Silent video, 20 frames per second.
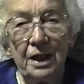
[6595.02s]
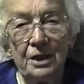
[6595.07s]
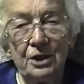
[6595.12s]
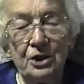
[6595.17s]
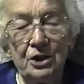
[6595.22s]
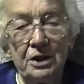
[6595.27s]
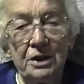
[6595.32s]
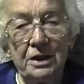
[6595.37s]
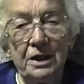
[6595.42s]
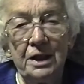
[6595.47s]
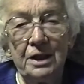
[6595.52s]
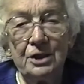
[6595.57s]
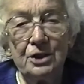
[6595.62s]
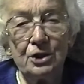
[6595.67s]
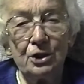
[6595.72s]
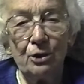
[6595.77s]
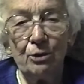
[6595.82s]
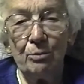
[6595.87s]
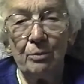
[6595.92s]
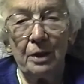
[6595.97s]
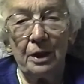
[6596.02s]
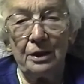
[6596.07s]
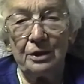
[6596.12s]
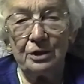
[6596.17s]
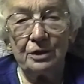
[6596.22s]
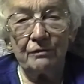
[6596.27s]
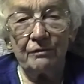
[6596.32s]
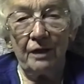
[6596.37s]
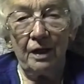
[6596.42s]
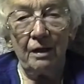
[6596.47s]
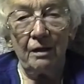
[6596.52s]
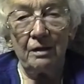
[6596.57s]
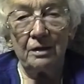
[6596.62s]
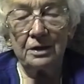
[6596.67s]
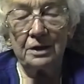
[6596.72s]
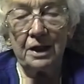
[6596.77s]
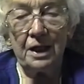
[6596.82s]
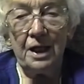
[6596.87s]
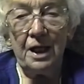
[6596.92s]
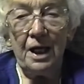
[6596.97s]
and she did so much for
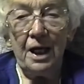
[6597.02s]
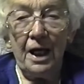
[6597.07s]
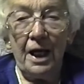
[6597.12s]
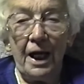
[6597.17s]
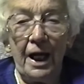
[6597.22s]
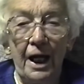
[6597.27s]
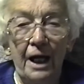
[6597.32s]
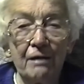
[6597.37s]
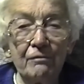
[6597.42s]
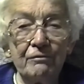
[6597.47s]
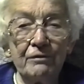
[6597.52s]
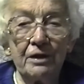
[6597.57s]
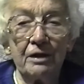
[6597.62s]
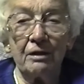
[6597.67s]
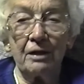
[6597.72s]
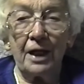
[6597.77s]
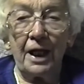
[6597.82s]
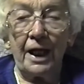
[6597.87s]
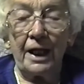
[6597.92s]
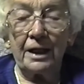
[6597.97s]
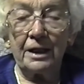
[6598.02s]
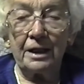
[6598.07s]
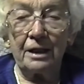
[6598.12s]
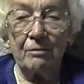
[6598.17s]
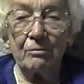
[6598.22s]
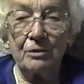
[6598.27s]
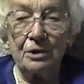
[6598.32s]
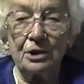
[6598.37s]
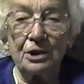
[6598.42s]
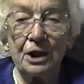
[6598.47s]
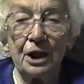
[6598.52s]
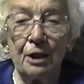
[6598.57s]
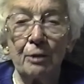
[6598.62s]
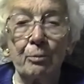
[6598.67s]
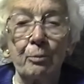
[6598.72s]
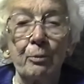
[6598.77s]
us. I feel like it was her